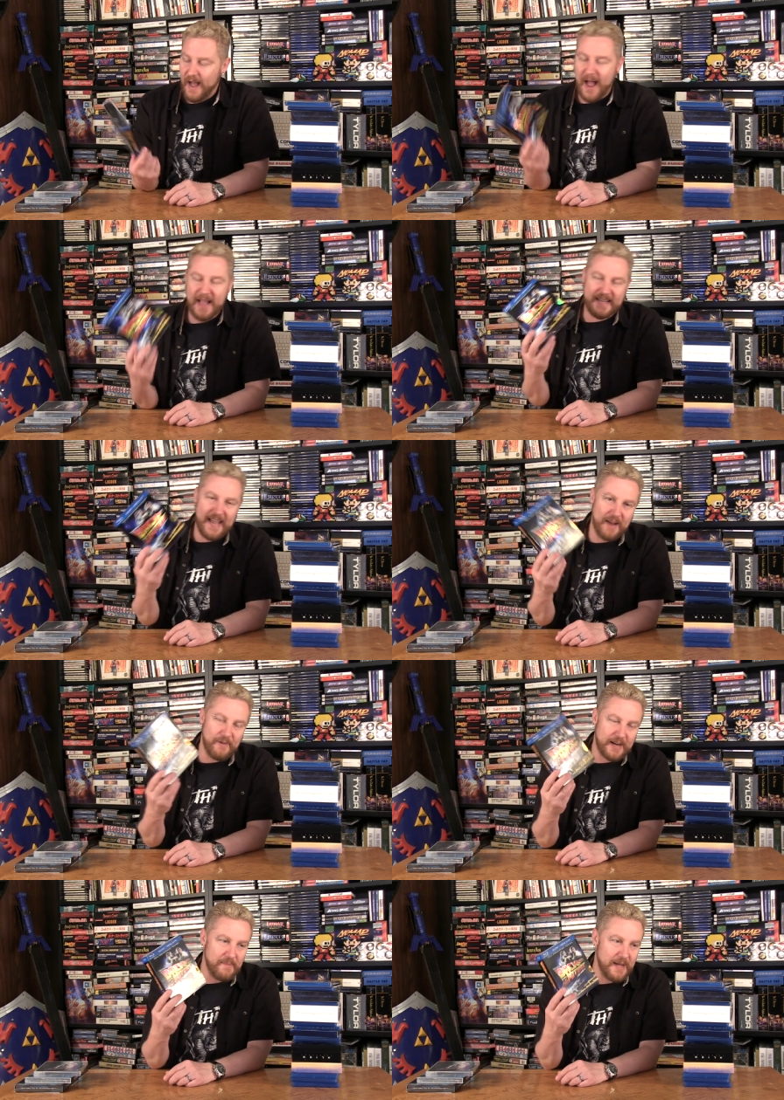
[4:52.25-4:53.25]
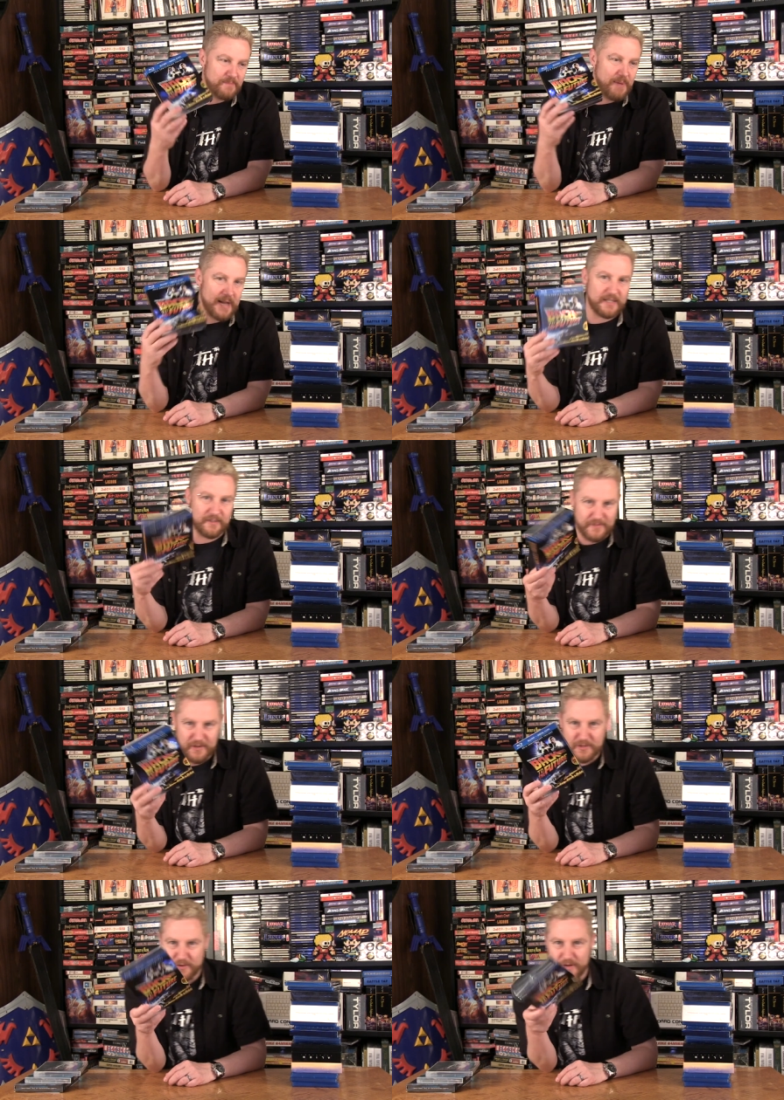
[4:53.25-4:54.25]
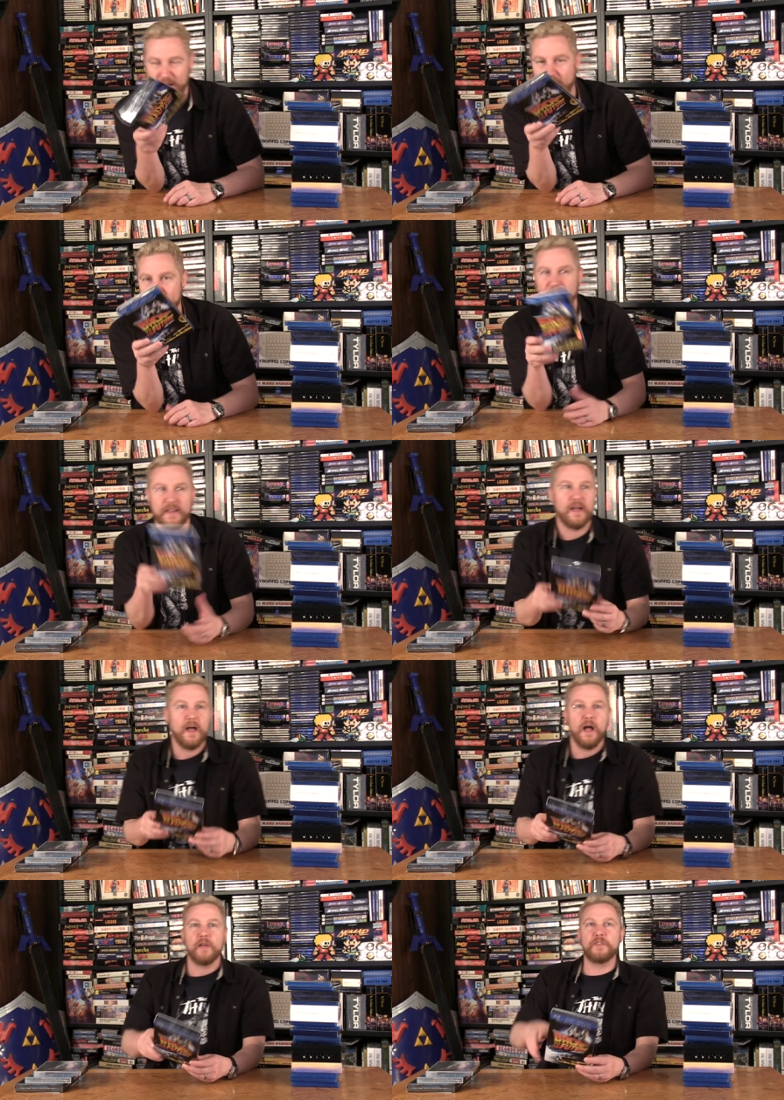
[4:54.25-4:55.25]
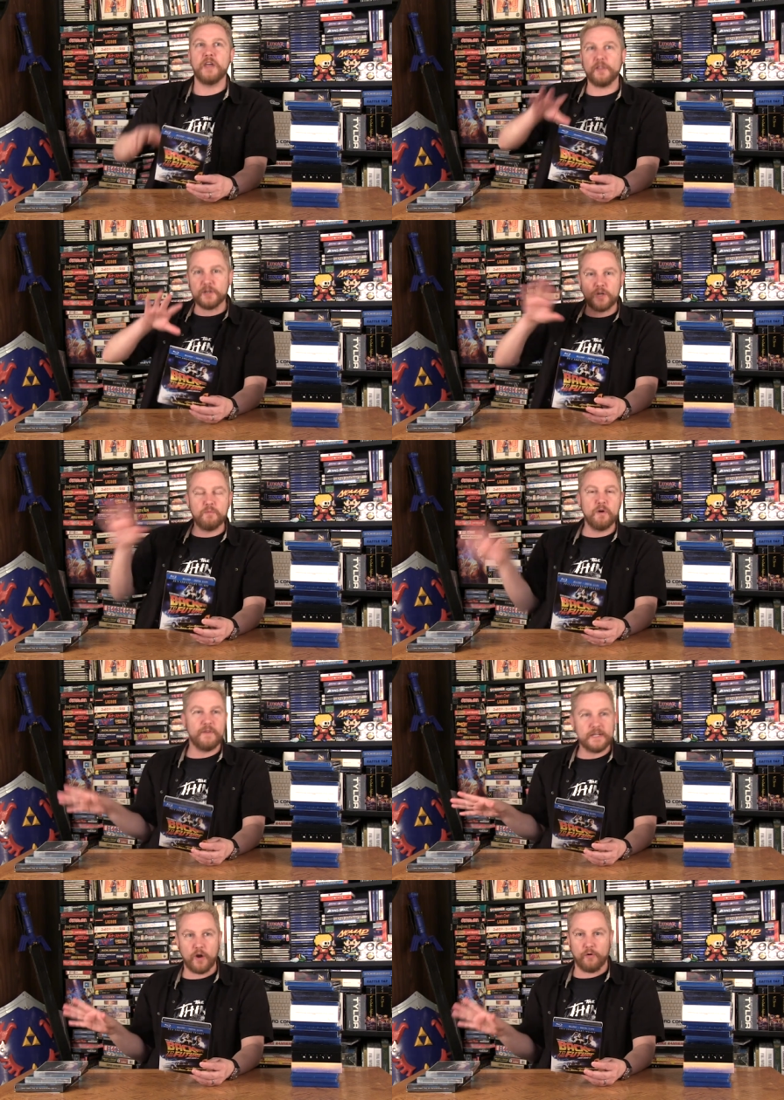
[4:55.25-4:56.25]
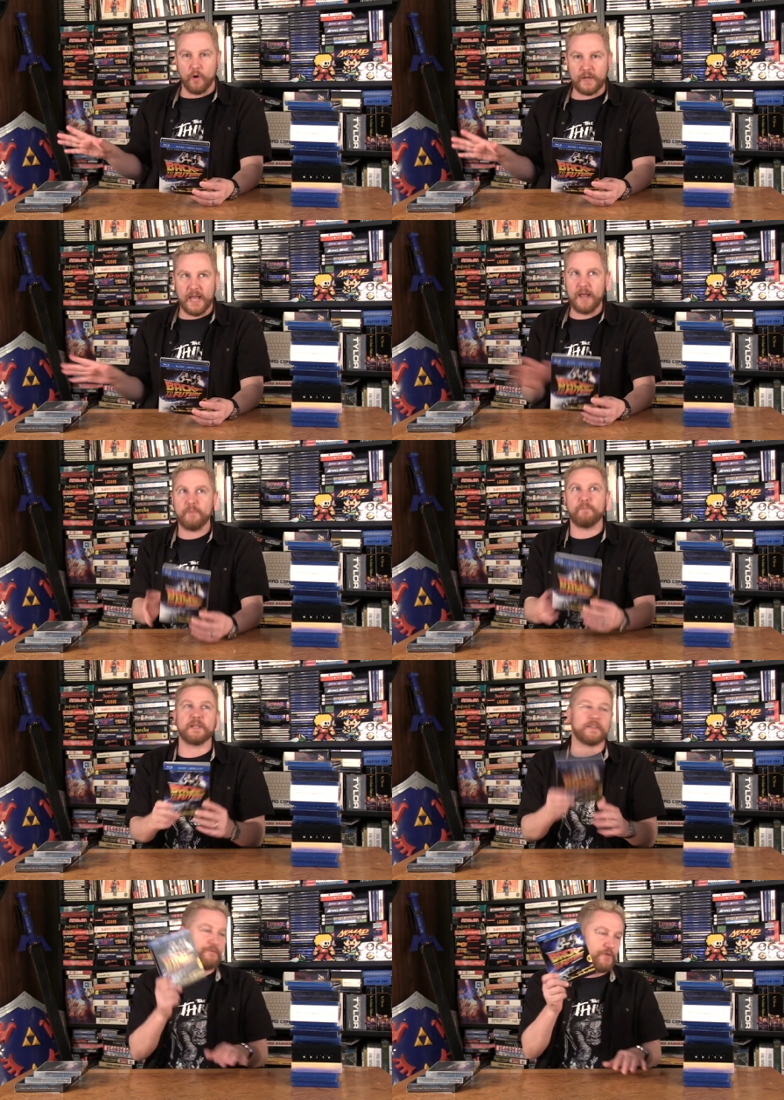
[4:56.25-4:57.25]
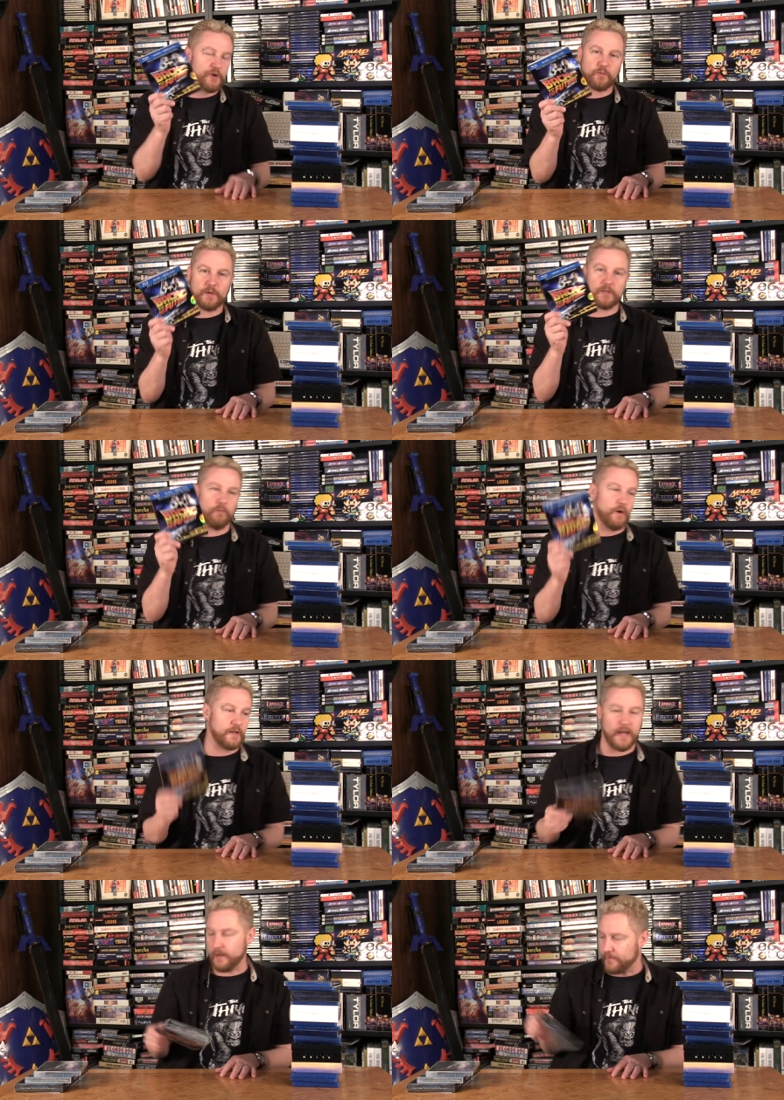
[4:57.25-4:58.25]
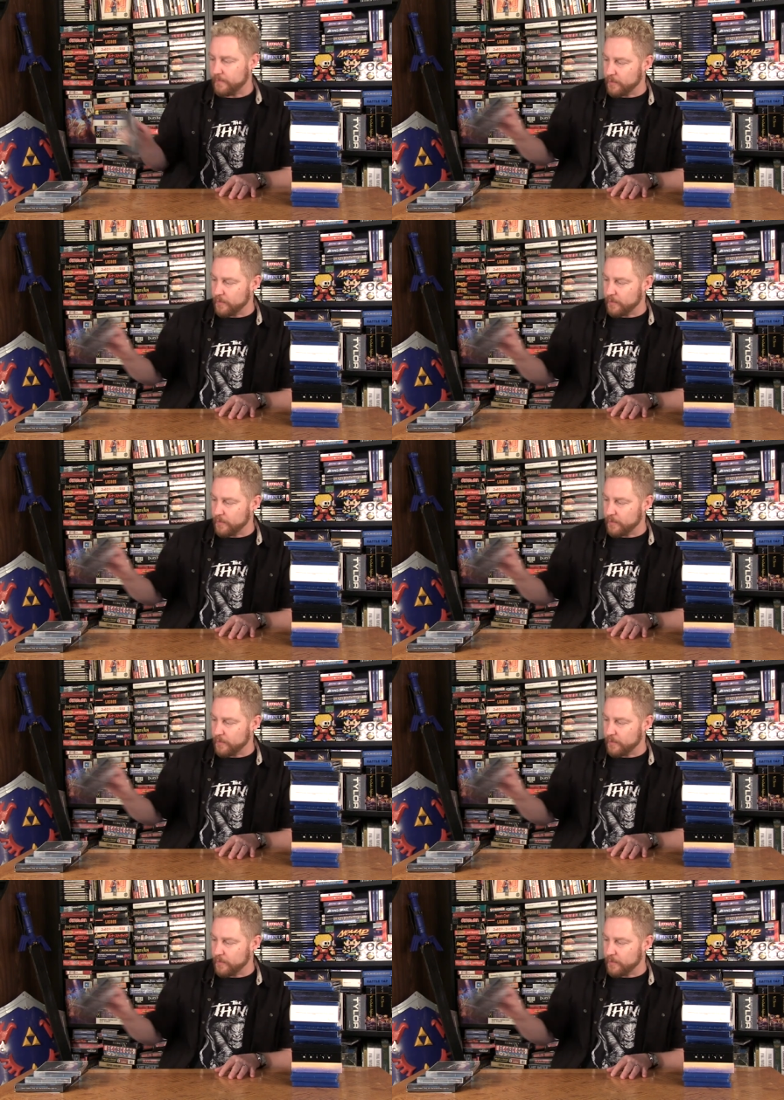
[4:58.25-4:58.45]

I can't recommend Back to the Future enough. I, the other two movies are okay, but the first one is the one that I love the